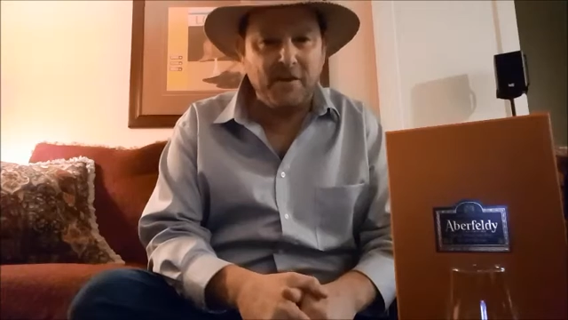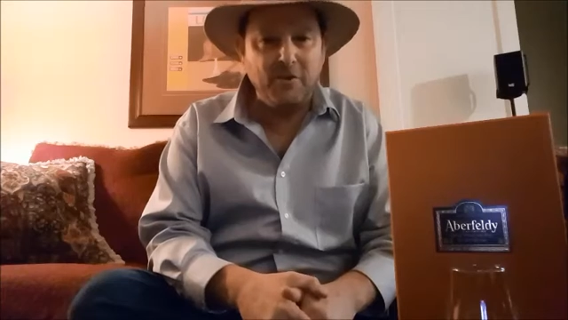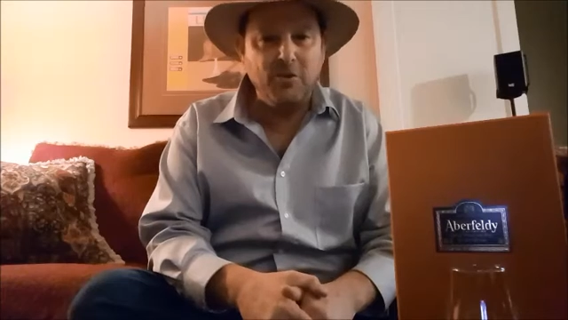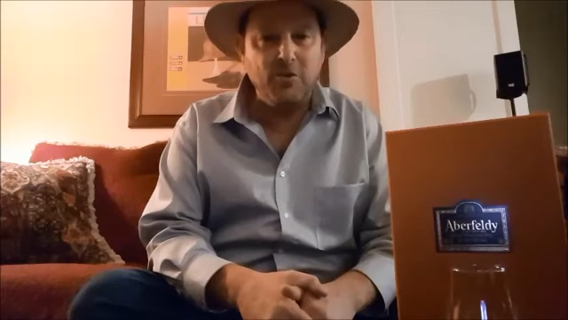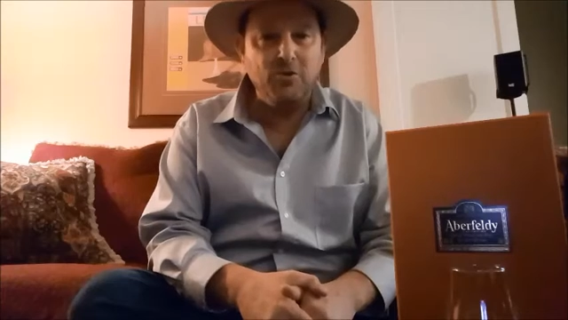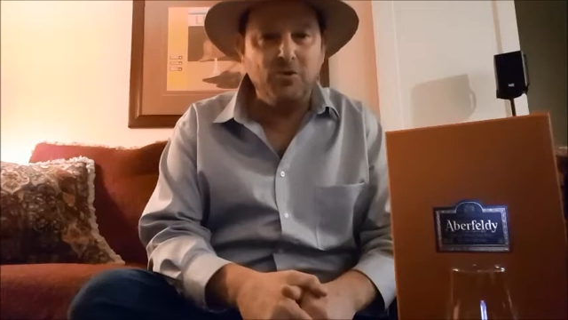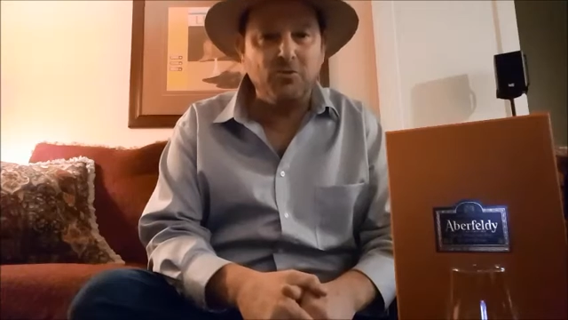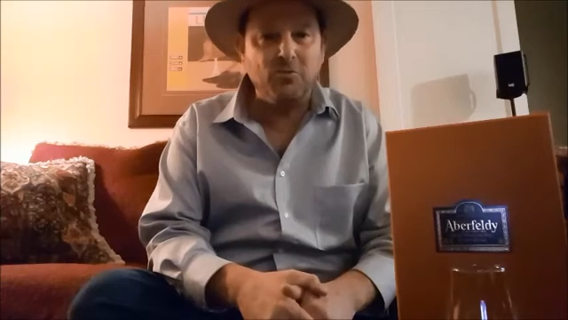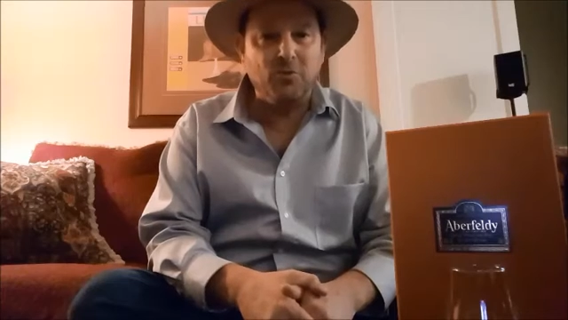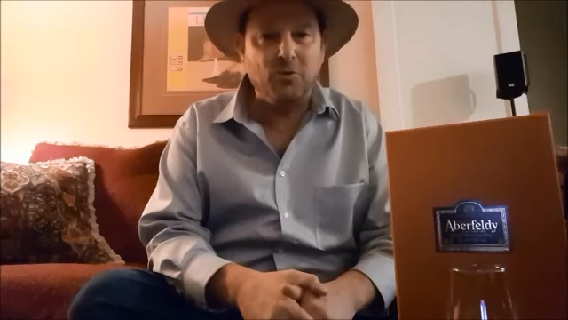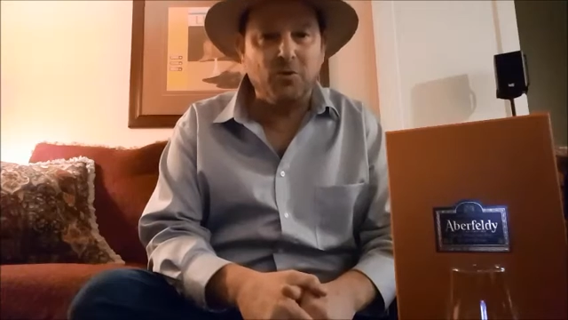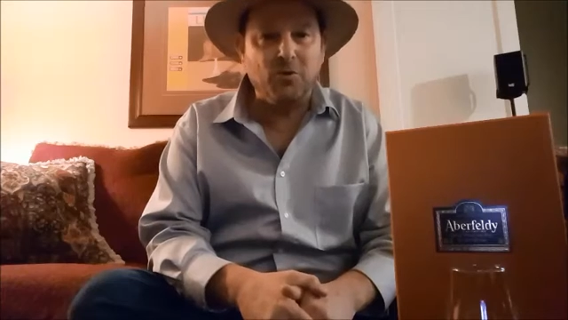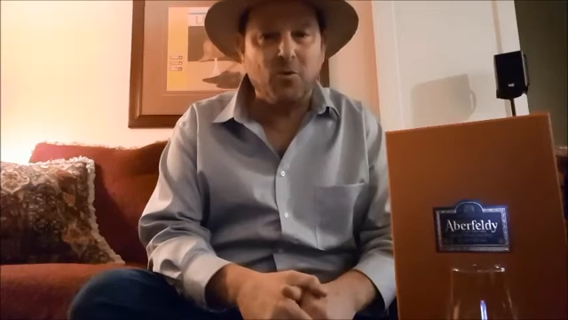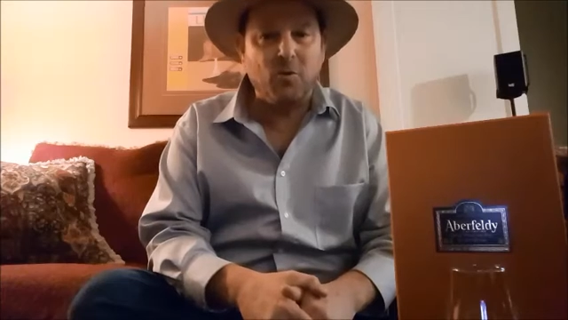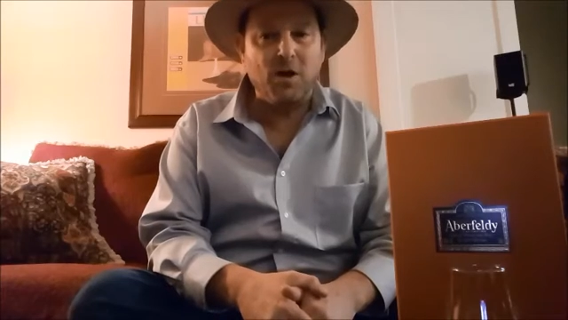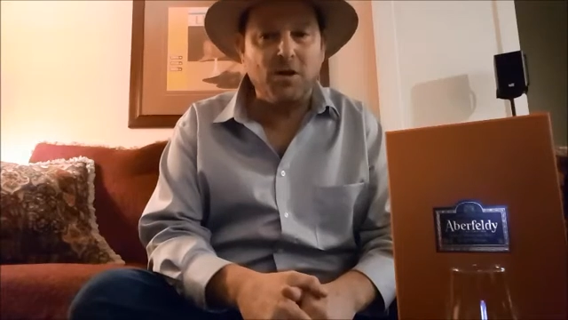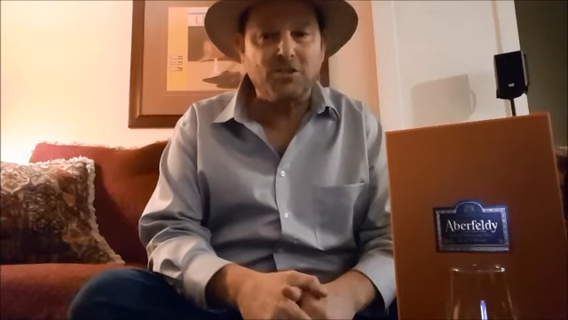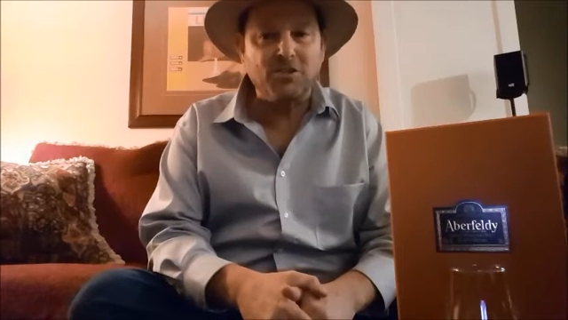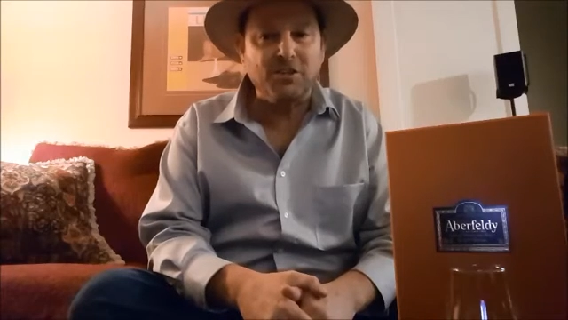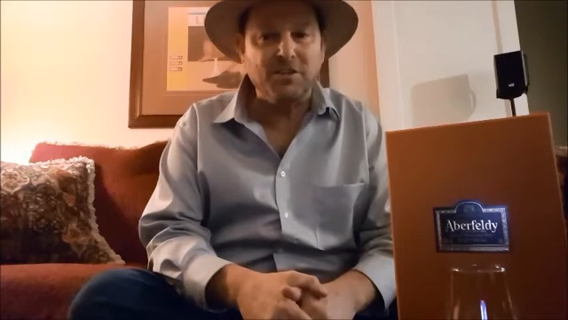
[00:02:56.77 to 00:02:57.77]
unusual
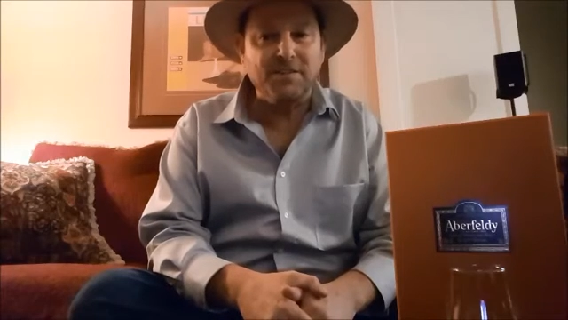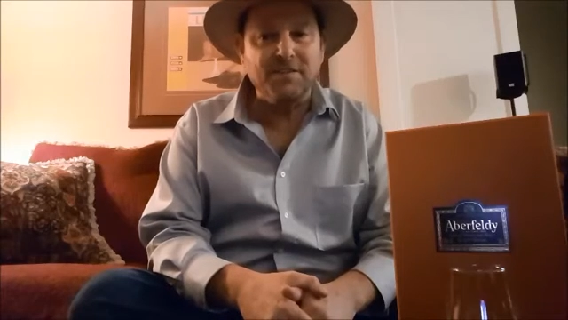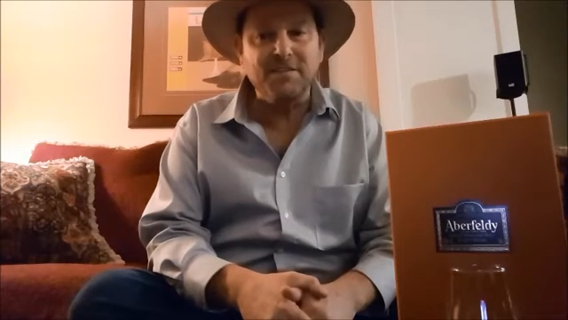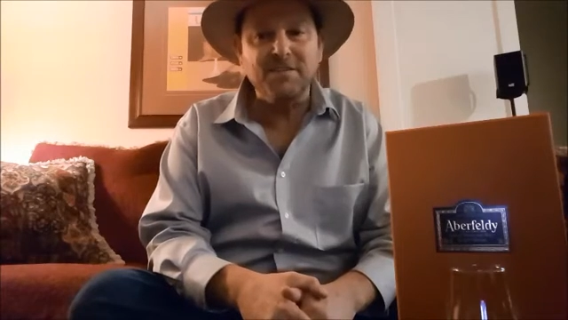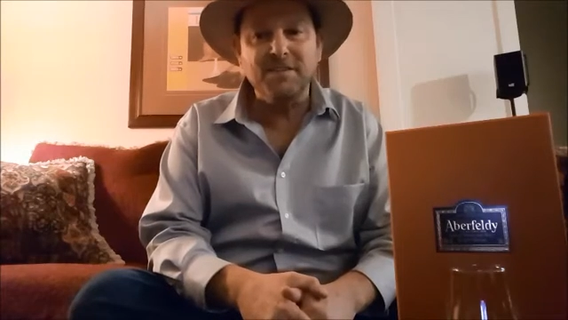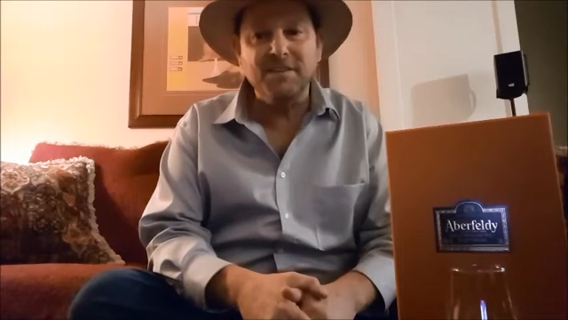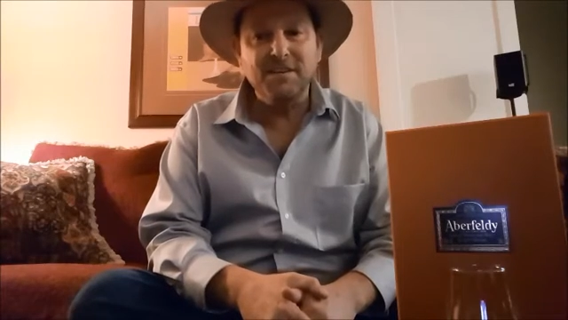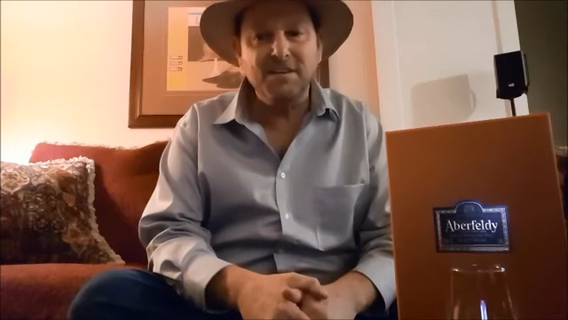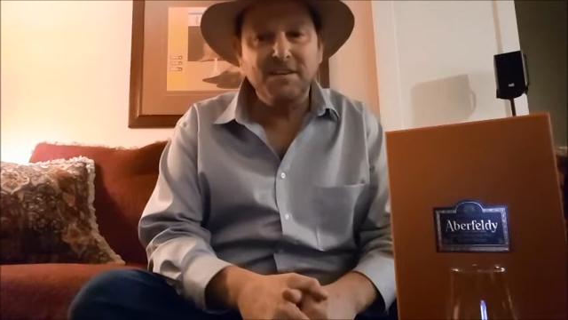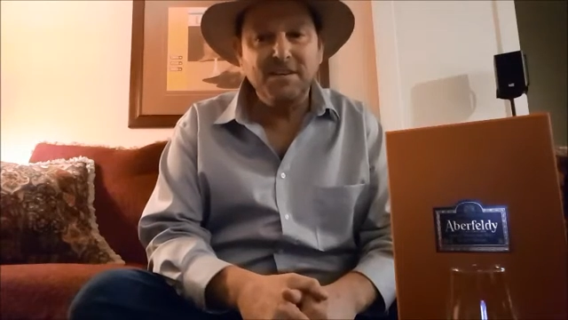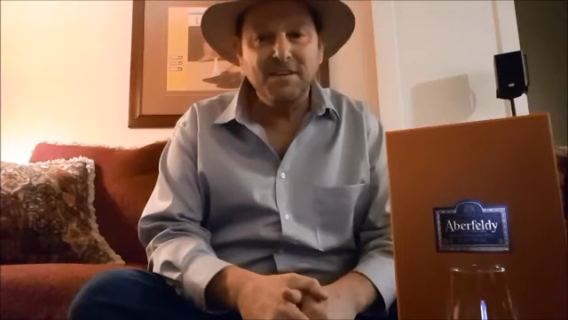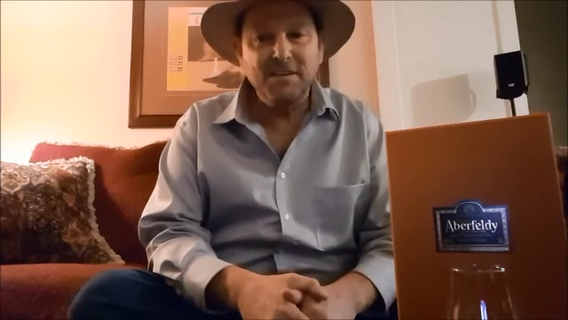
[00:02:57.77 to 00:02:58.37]
questions